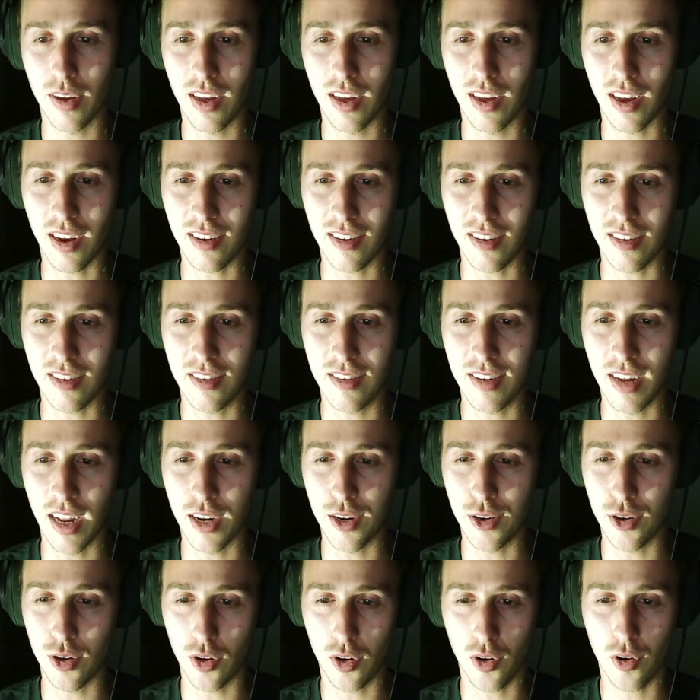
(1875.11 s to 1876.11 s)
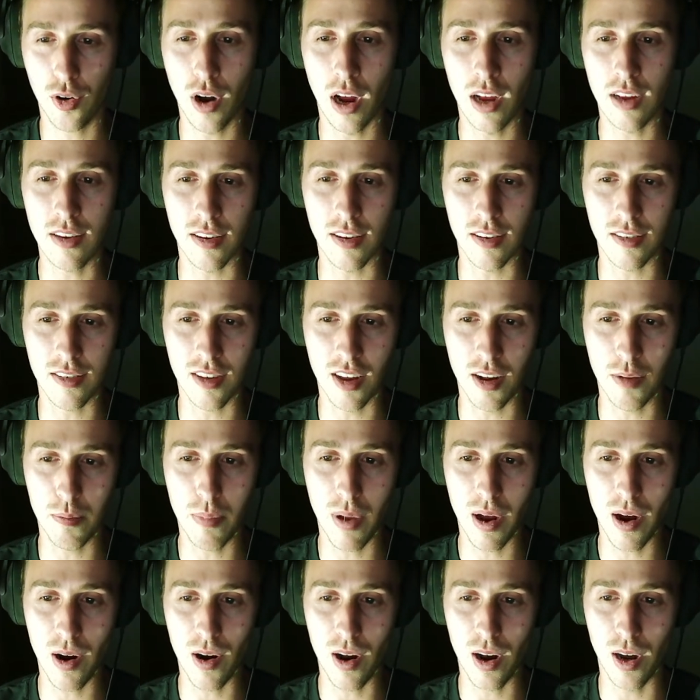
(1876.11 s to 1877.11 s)
existential crisis and
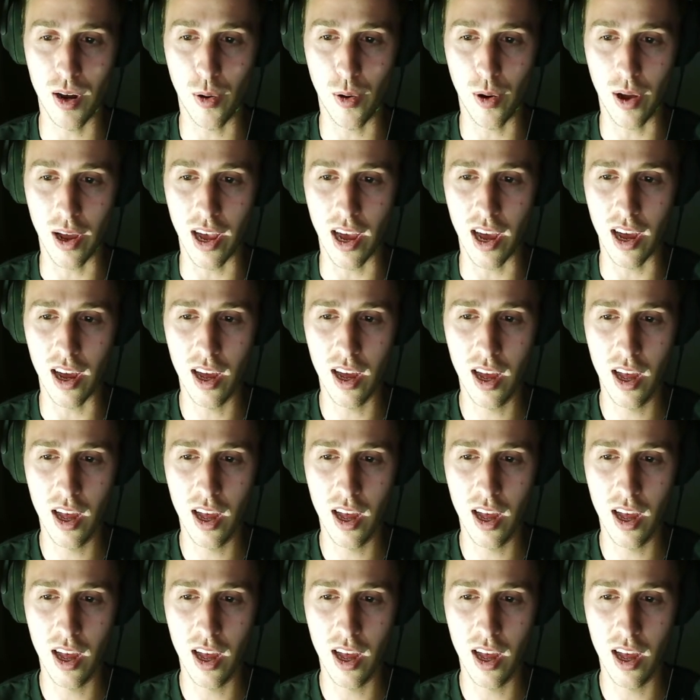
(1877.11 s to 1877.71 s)
paranoia.